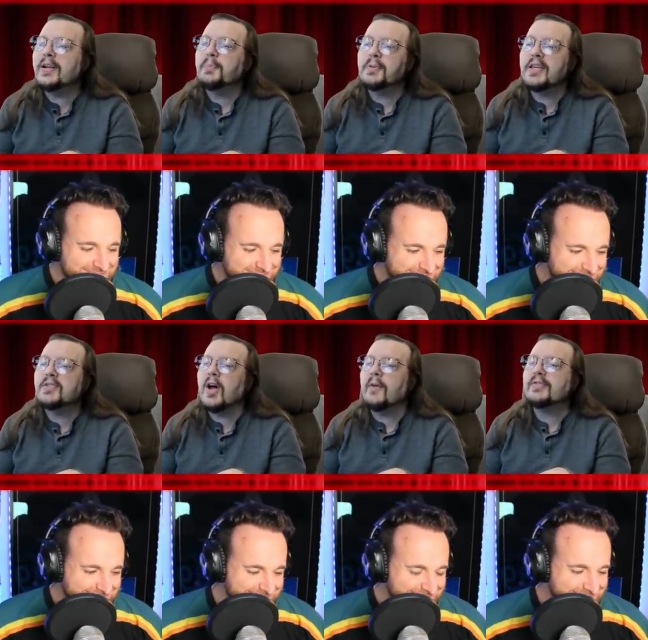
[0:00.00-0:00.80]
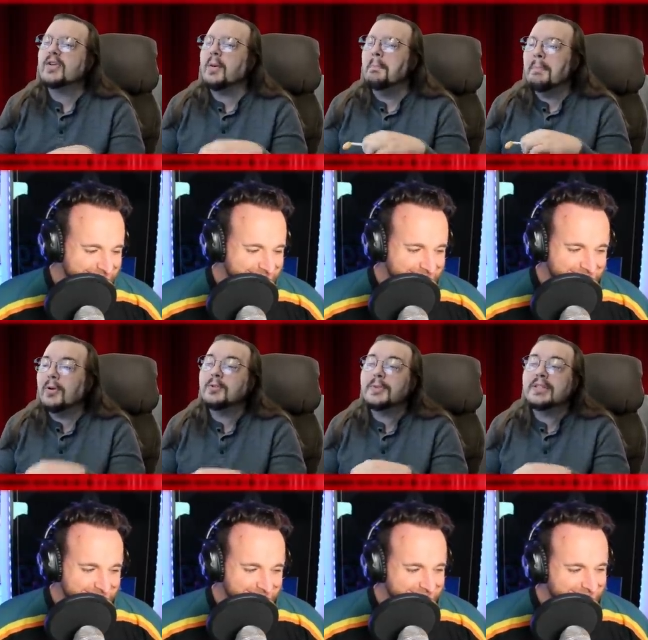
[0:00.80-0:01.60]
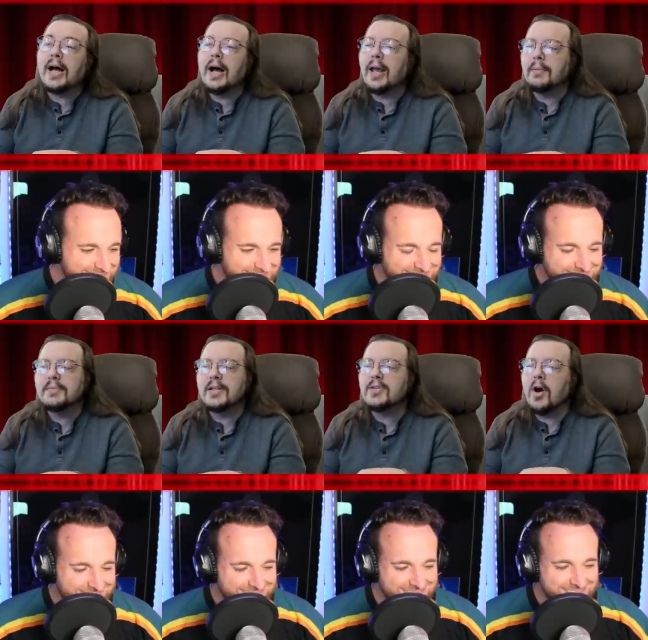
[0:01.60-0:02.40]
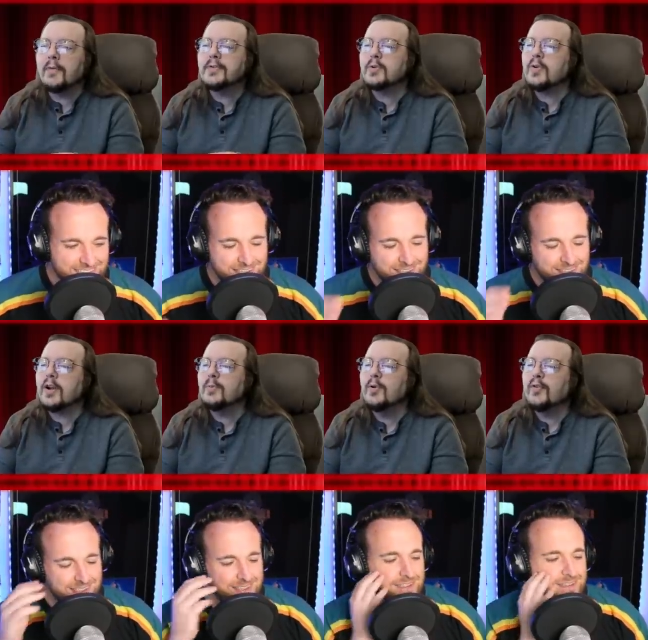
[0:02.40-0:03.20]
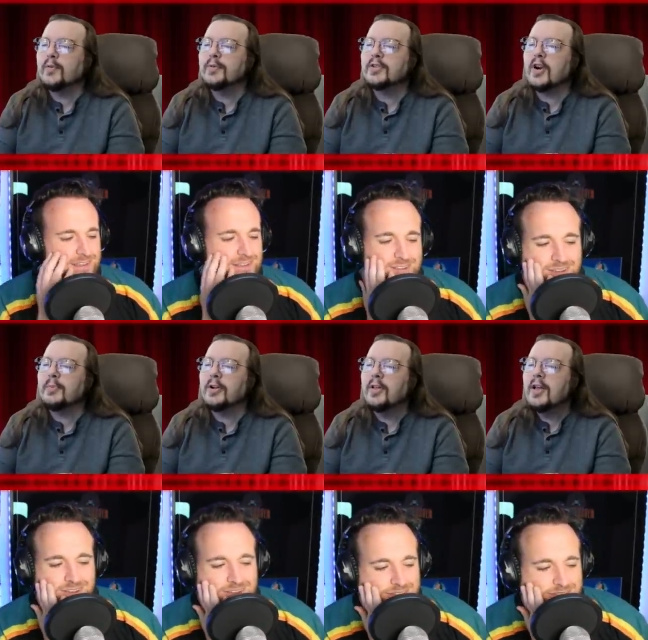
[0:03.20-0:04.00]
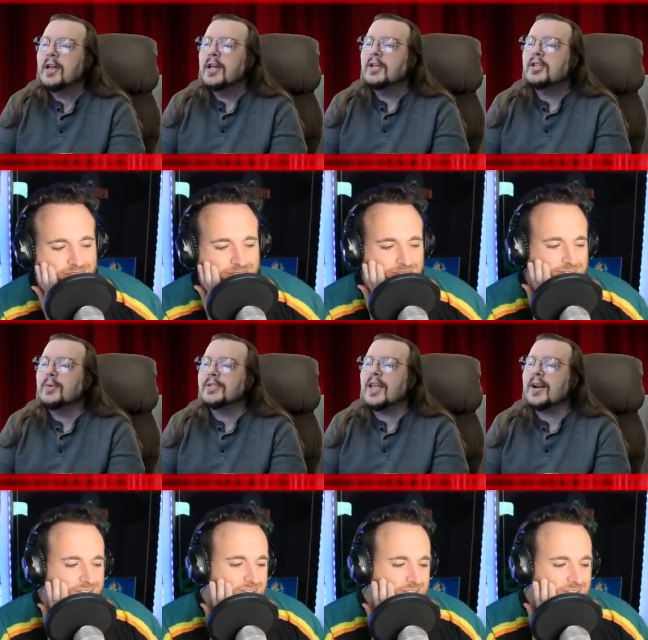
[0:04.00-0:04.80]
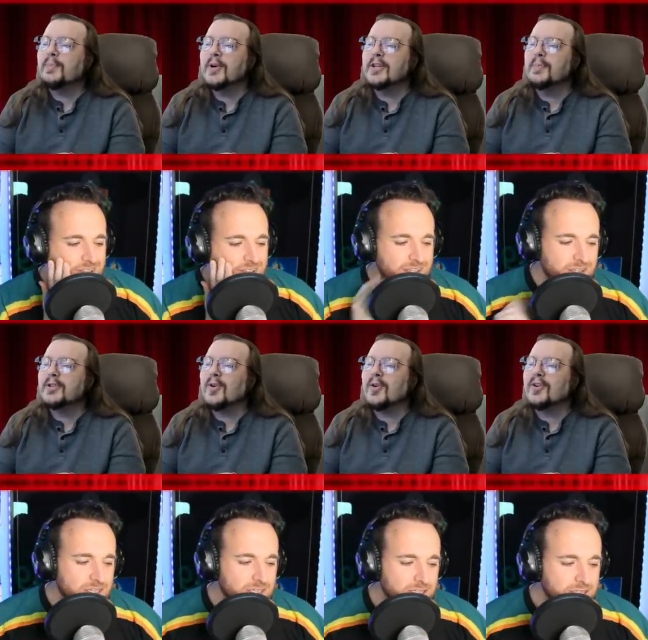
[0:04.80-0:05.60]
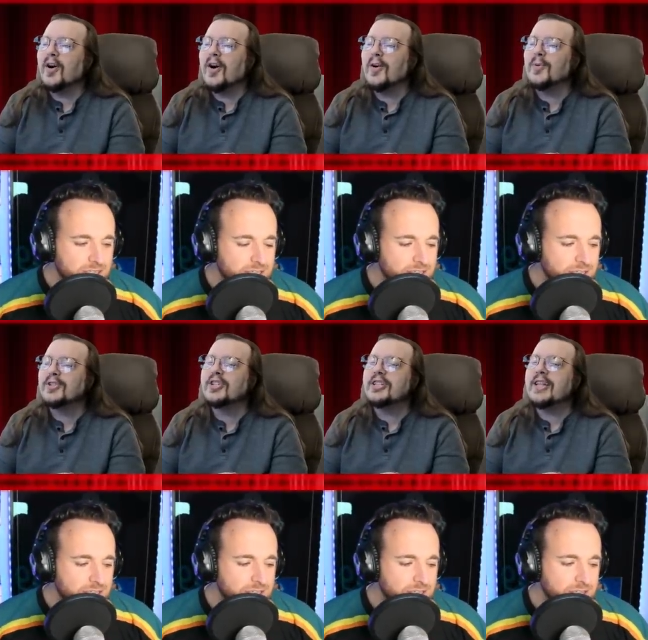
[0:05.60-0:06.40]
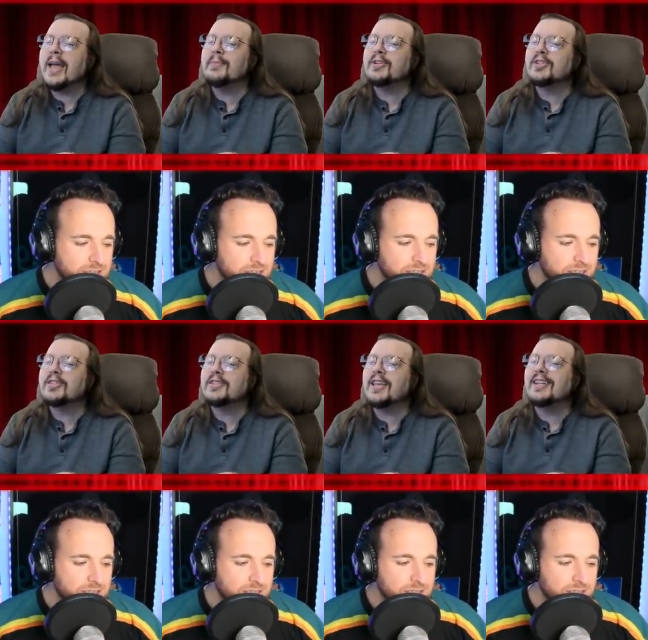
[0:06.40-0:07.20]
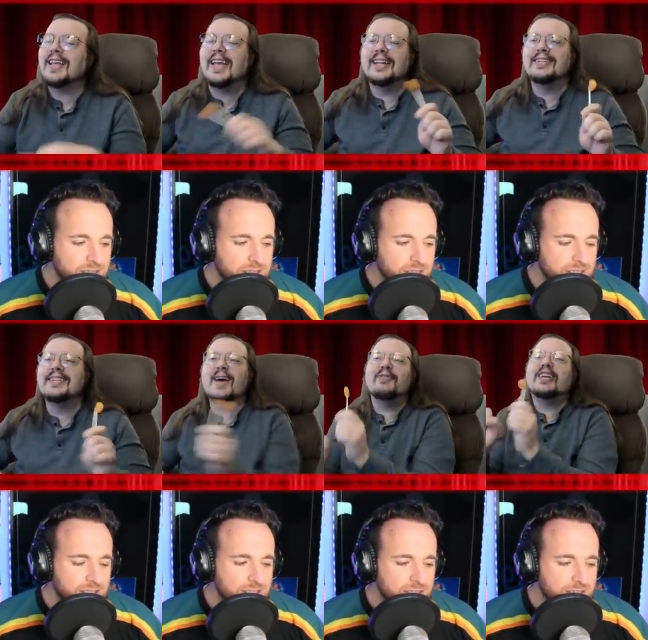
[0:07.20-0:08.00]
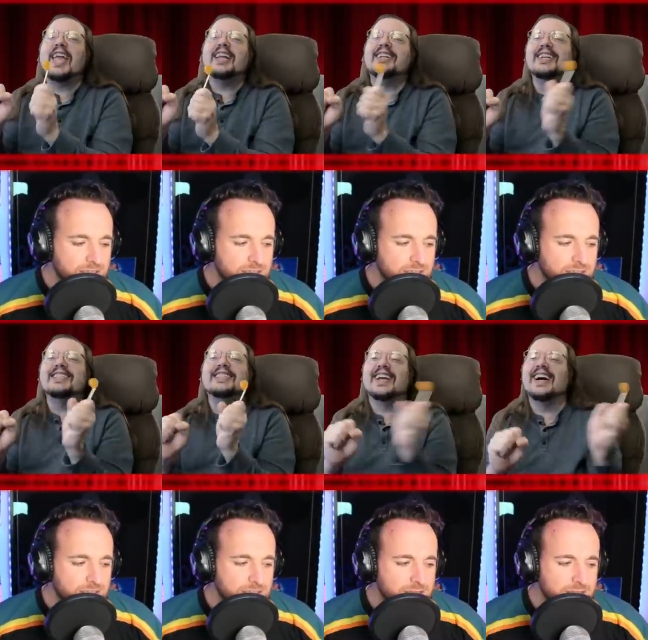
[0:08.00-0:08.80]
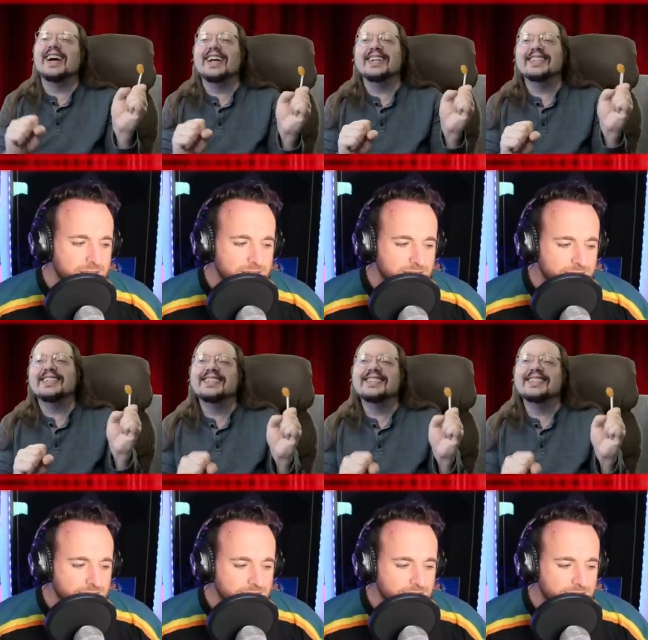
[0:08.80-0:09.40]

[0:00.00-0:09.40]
Speaker 1: at a police officer multiple times as the officer was trying to move her from the terminal. She was later put in the patrol car where she damaged the seat and defecated inside.